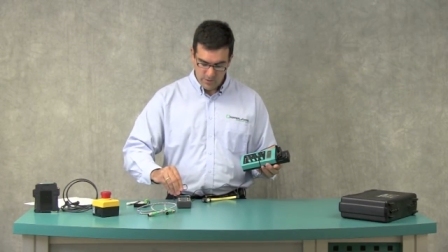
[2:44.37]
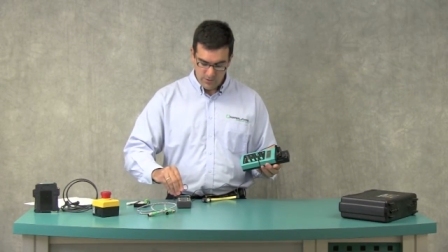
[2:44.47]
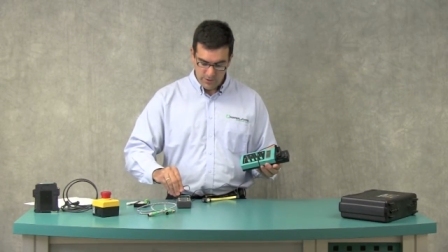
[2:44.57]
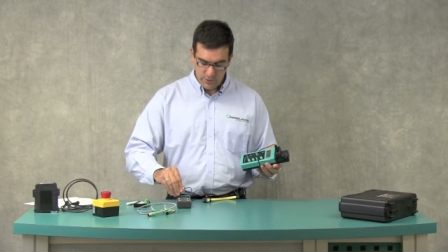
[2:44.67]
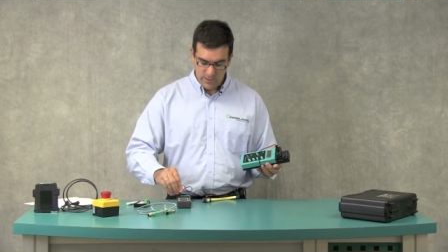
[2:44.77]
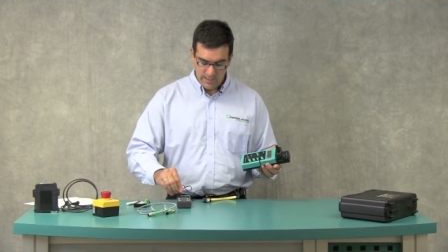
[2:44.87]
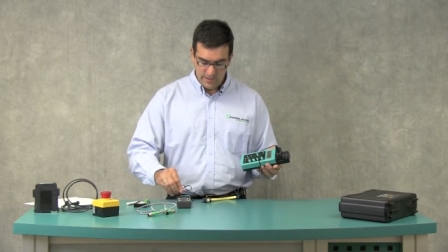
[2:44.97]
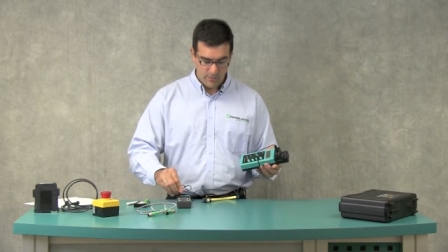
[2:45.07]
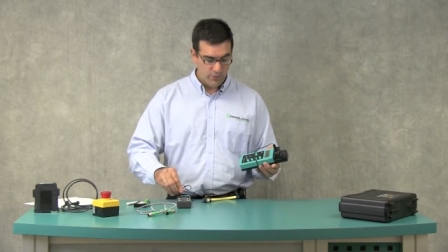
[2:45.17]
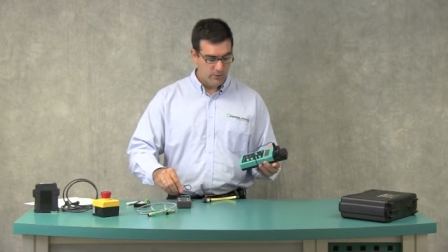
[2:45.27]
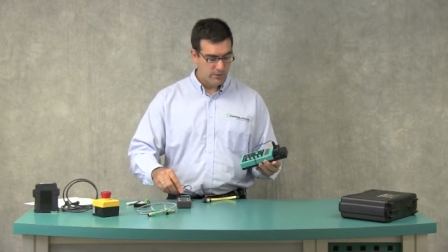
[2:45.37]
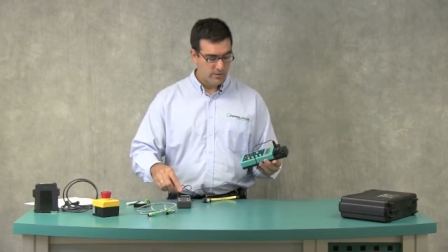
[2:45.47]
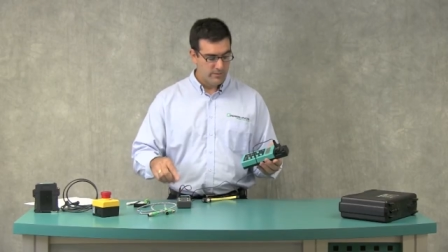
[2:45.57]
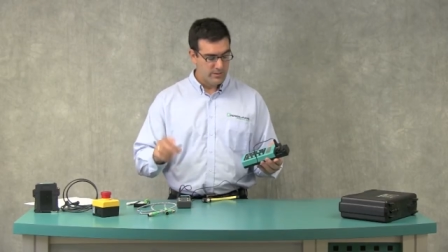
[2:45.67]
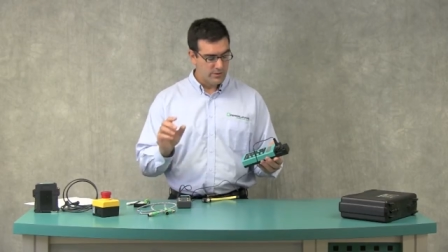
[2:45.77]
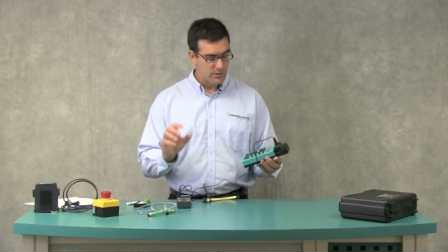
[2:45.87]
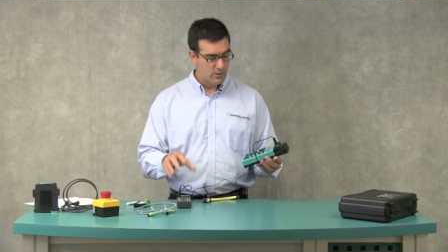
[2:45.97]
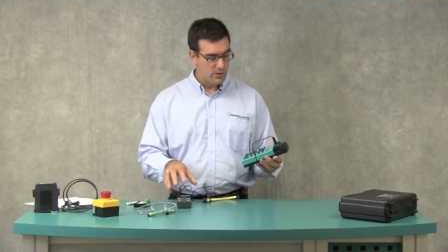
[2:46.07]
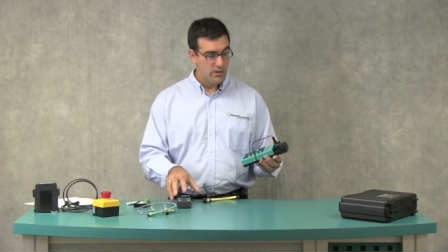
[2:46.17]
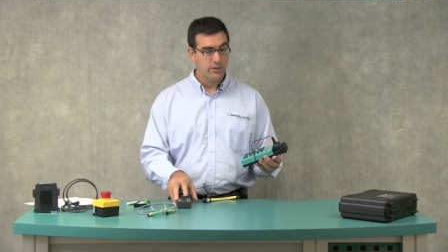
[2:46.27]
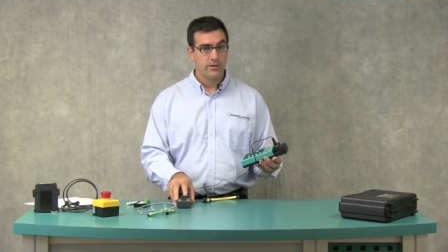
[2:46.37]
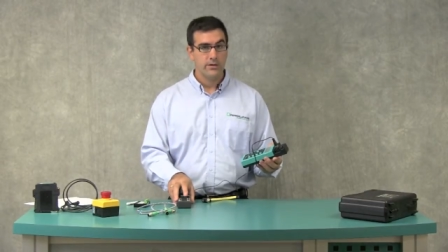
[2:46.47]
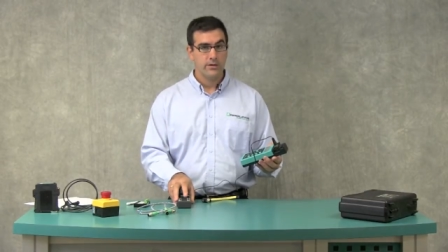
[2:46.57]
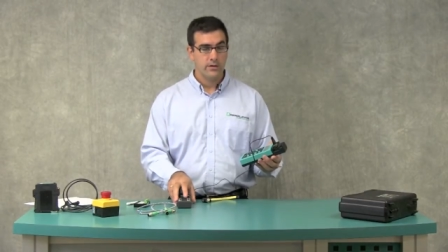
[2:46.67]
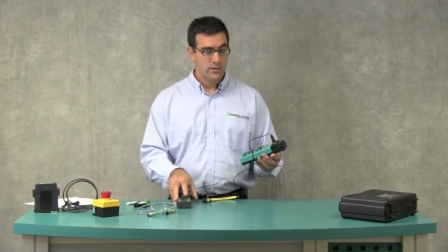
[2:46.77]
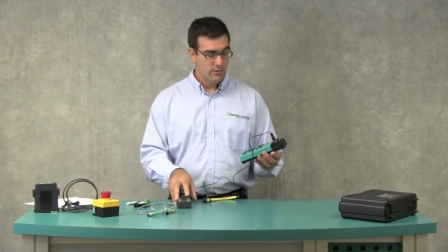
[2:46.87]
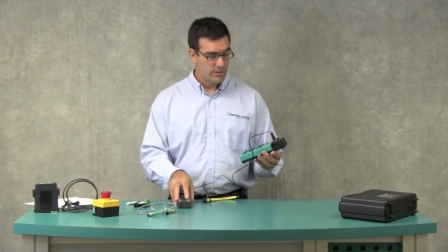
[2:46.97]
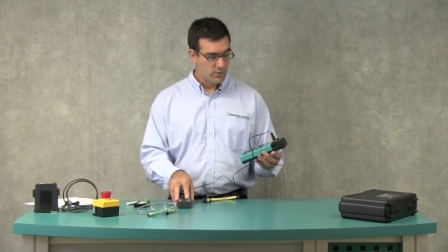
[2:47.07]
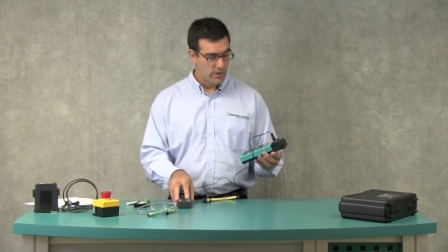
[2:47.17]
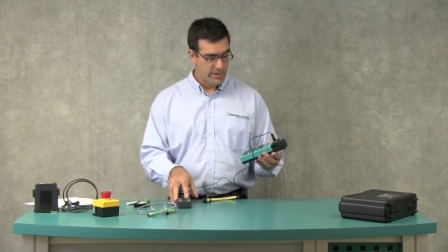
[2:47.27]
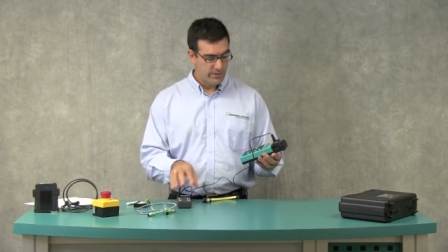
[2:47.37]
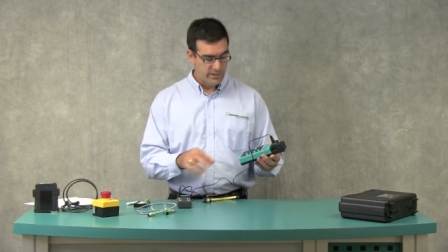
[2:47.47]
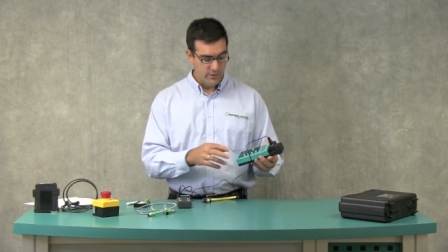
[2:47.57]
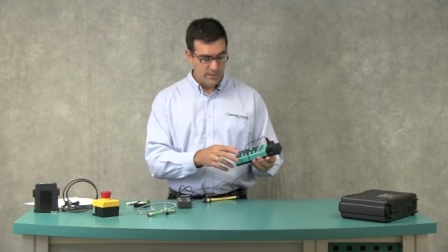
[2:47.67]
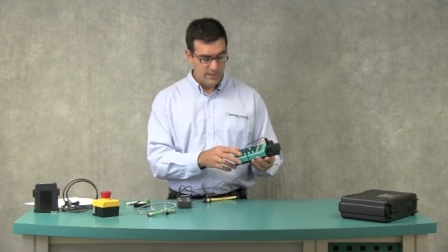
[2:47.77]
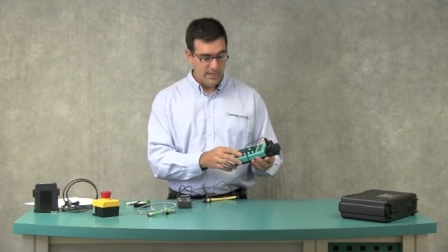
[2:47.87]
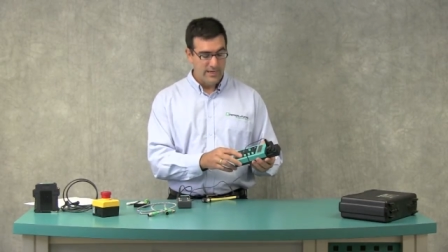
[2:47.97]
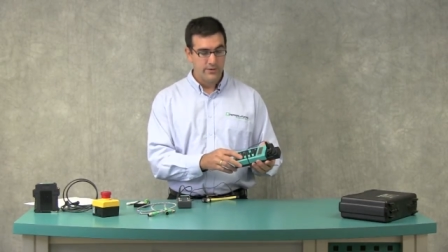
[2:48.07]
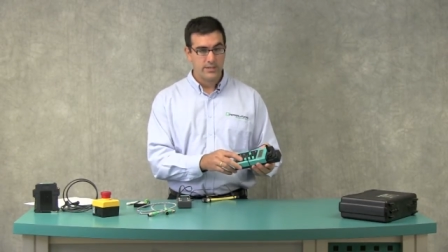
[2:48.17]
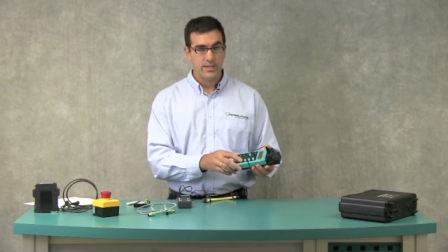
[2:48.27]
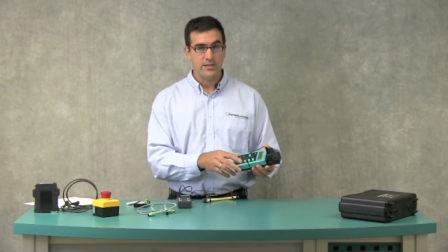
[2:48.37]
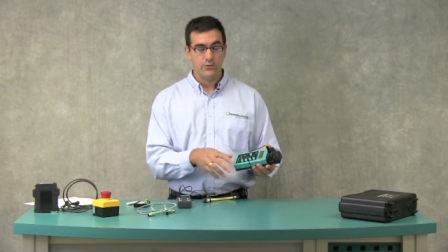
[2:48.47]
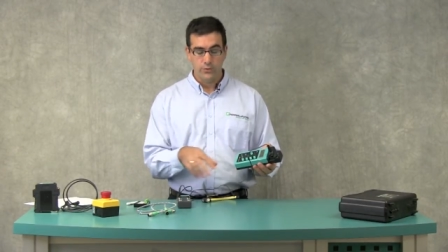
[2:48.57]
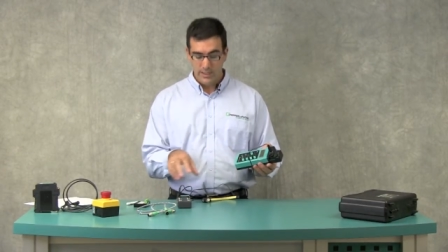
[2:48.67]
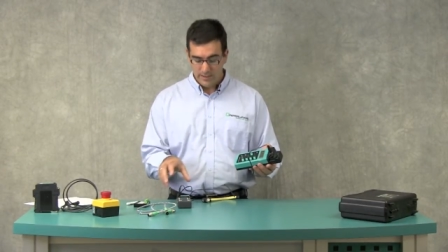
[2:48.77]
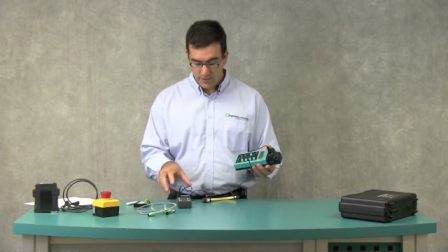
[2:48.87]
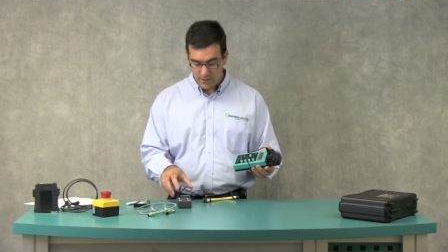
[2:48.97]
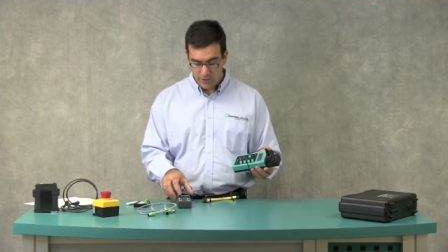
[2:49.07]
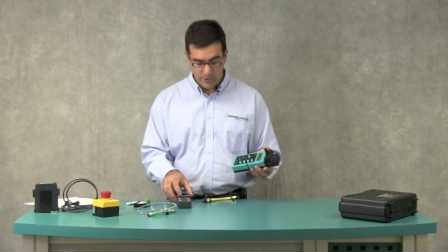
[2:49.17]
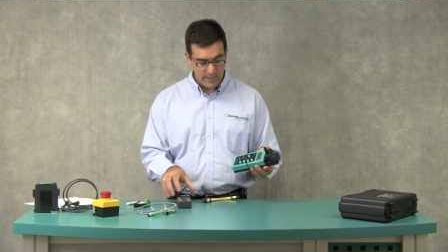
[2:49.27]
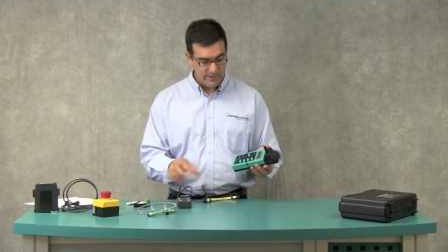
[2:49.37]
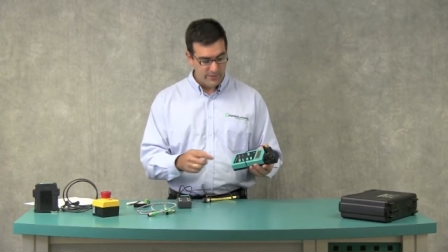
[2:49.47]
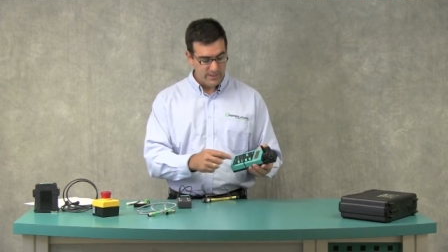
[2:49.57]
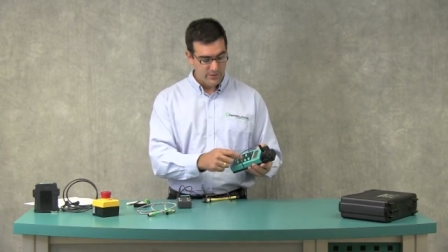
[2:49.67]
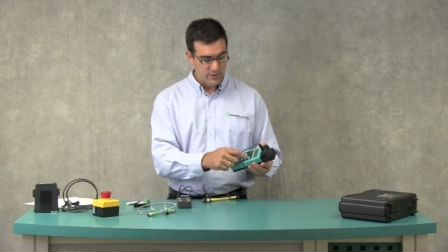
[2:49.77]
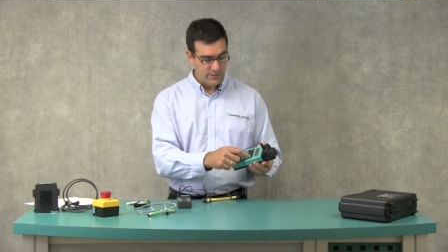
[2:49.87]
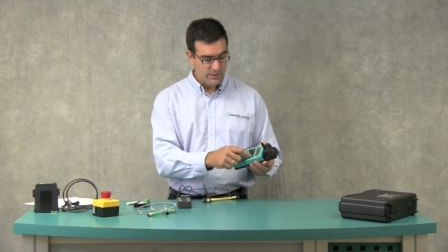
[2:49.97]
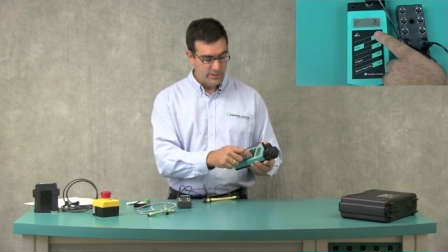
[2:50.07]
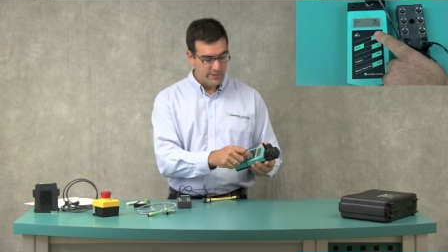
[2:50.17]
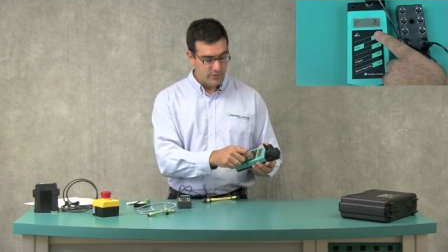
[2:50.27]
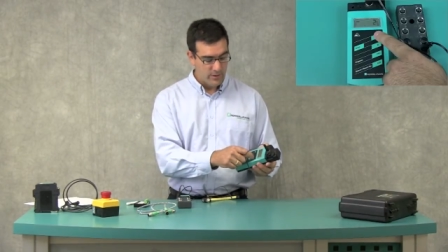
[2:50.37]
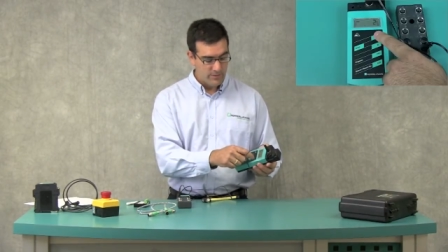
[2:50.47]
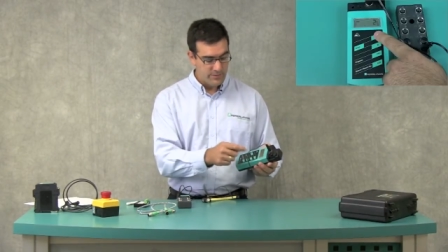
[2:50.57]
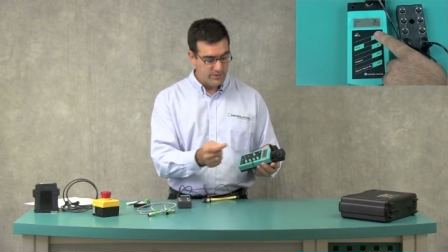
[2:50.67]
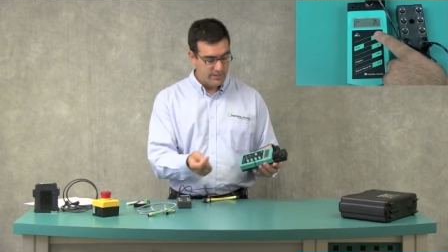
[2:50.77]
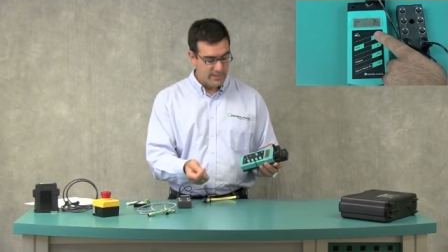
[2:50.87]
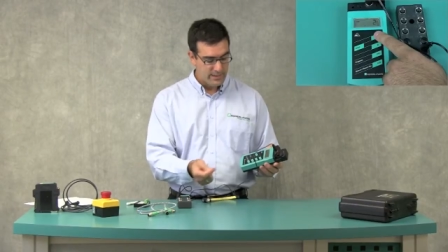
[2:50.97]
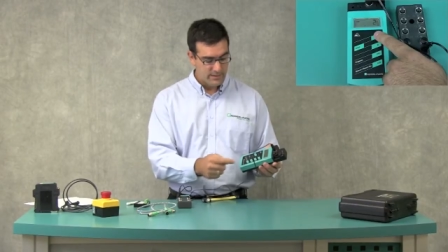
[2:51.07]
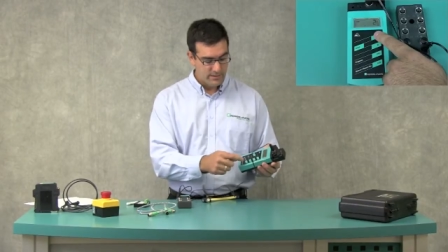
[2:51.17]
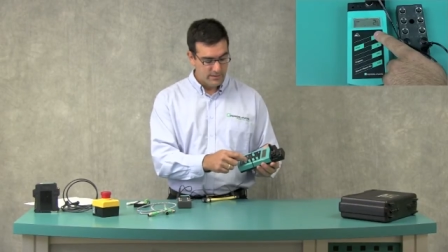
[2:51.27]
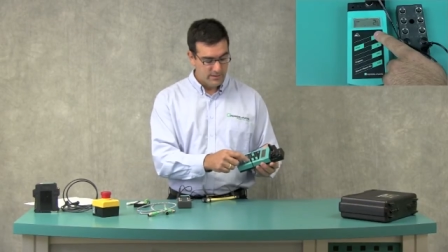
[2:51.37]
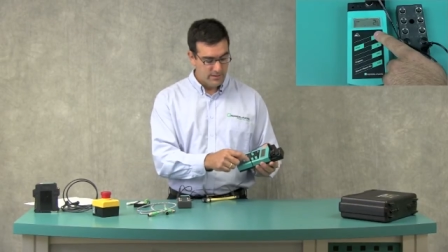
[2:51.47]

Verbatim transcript: With the new handheld programmer, it's no longer required that you hit the address key to read the current address. You can just arrow up to the next,